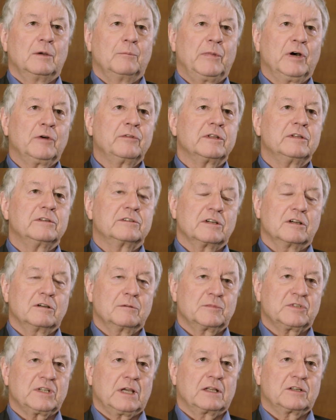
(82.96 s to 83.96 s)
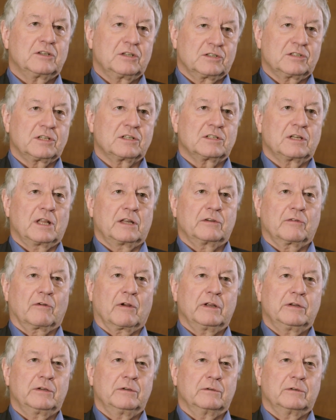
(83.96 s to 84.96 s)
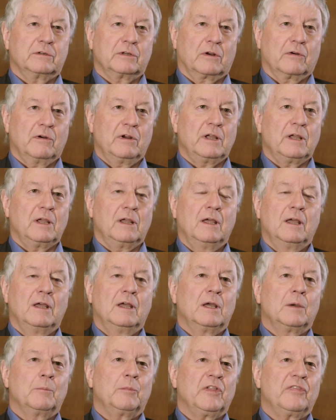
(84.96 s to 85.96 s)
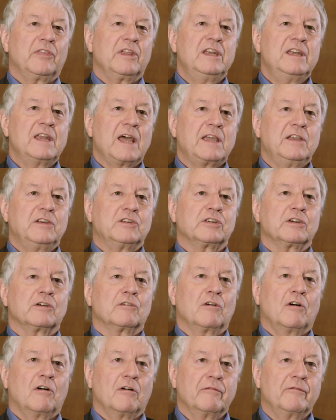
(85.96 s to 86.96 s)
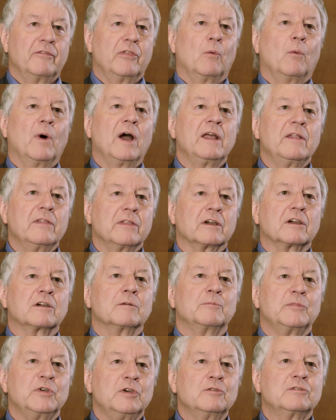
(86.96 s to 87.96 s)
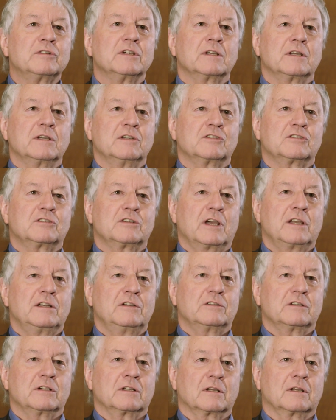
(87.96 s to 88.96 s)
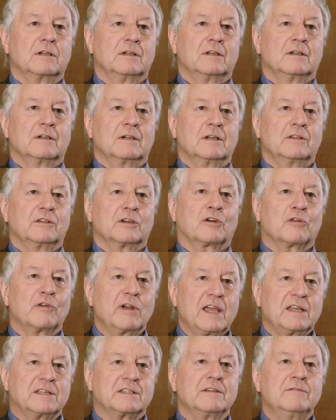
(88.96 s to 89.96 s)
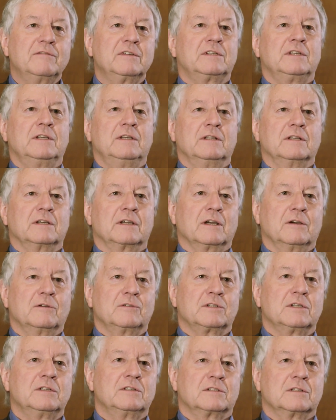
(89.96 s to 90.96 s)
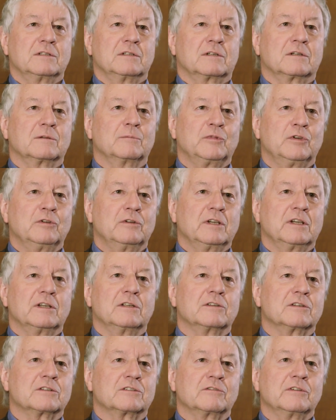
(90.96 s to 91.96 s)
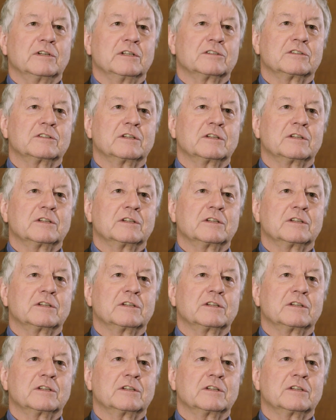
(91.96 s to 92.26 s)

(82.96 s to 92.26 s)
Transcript: both in terms just as an undergraduate degree, but the nature of the way that computing is changing and the creativity that goes into the computing industry is